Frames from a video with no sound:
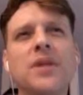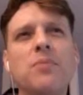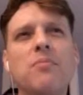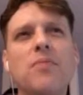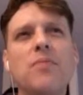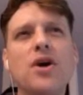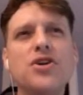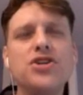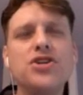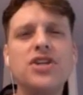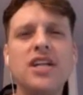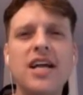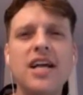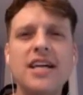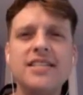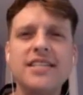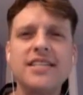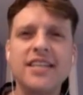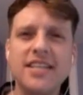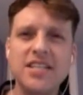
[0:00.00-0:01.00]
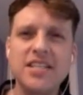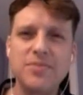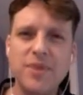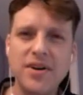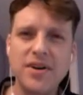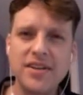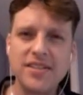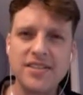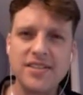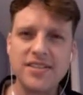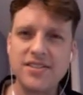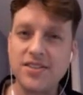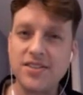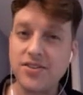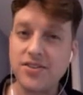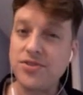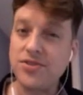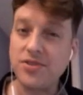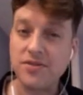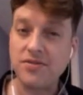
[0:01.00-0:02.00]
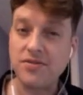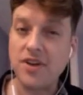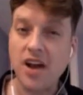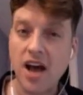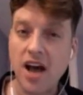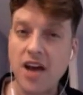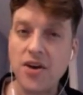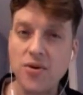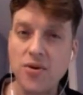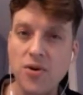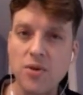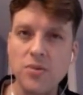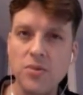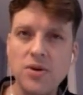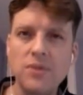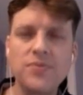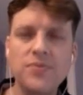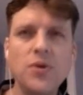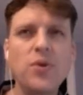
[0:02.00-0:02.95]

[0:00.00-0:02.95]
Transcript: marginalizing experiences that are sort of not normal,